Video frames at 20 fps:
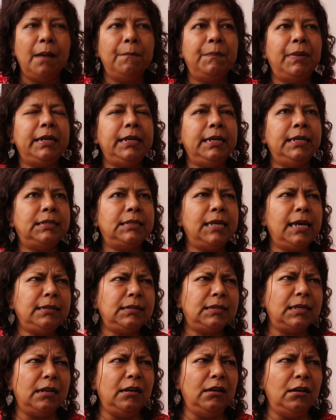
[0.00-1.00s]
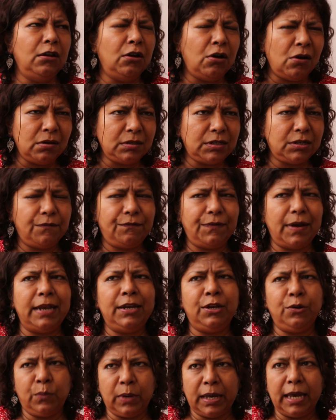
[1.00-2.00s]
but it takes a lot of
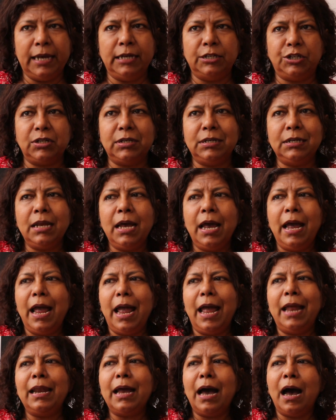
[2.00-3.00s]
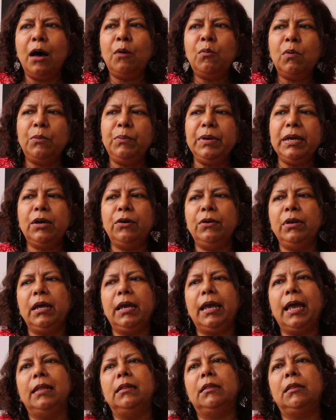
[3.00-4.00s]
education. And how are we going to
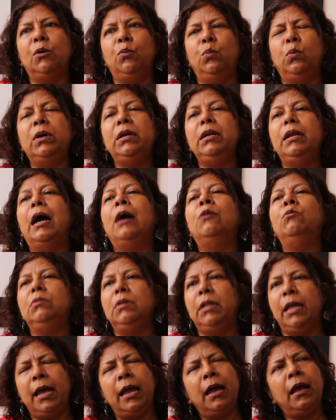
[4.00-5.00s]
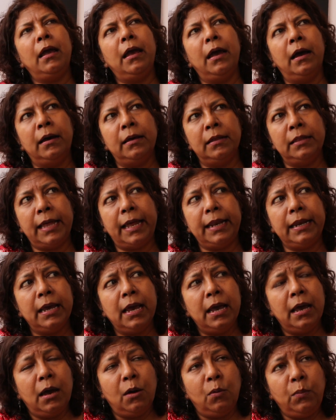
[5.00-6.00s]
get the word out there that
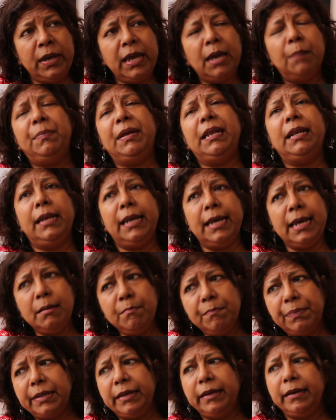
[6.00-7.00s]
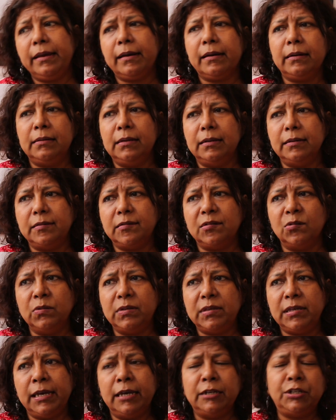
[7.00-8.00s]
we have been named political
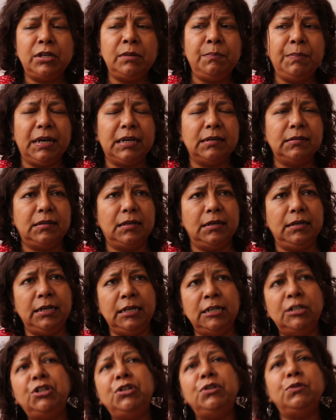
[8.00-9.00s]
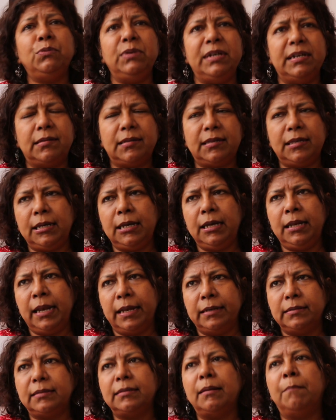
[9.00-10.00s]
association because the issue is seen
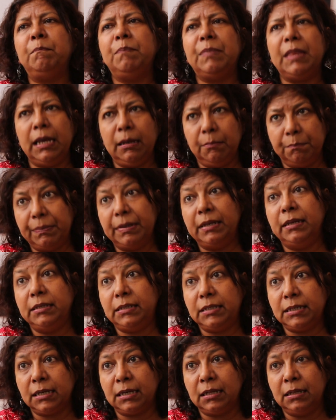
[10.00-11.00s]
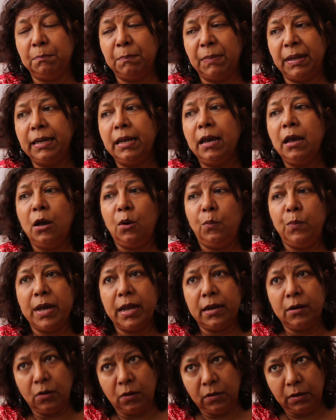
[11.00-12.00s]
as something political, but we
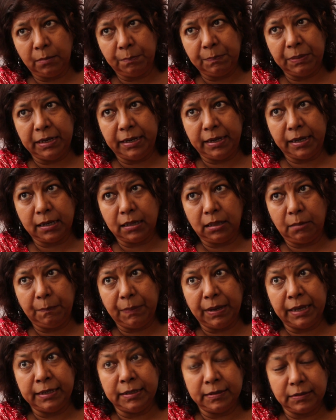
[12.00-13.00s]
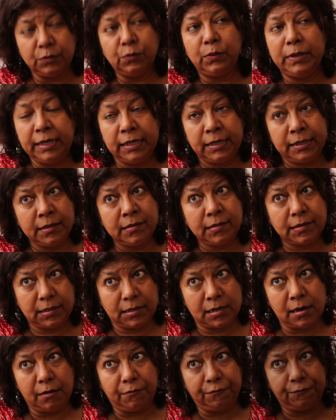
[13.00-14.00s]
are not a political party. So it is
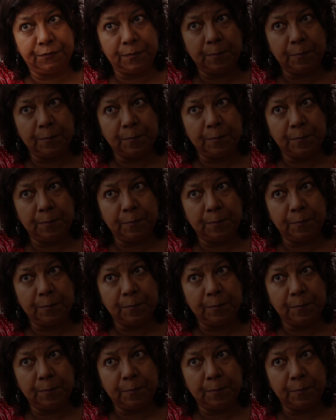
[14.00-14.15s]
tough.